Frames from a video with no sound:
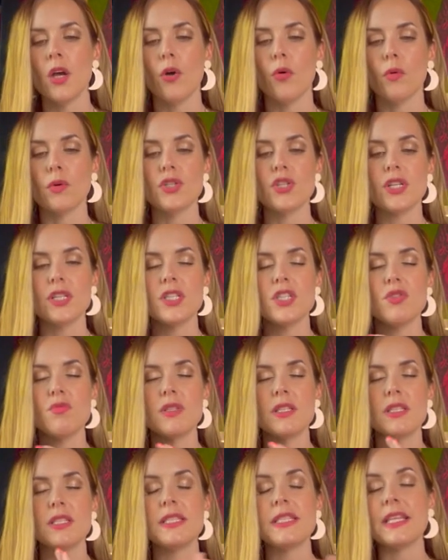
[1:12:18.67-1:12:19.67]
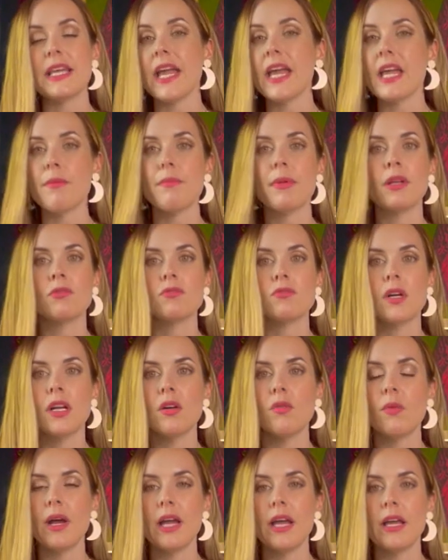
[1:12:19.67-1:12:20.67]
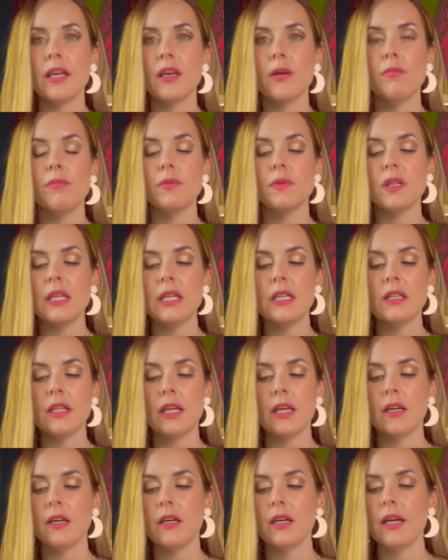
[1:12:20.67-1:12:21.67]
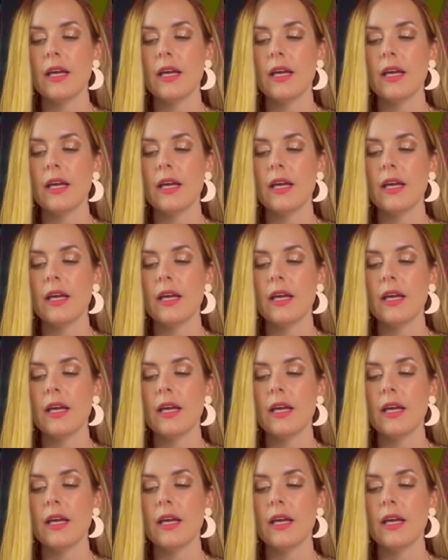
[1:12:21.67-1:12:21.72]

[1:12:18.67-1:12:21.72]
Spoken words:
or just to escape and run away completely.